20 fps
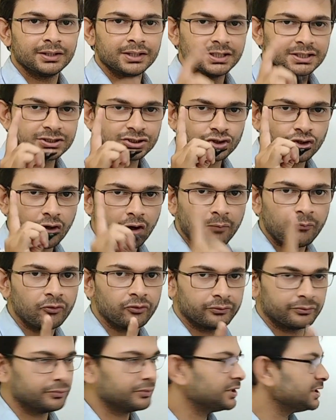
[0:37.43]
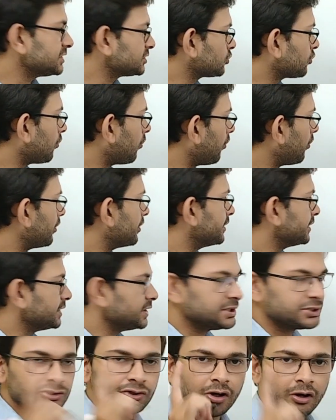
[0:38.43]
is common, this chord
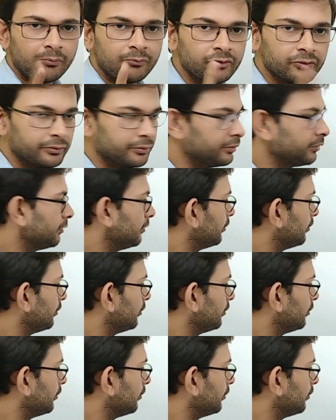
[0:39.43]
is common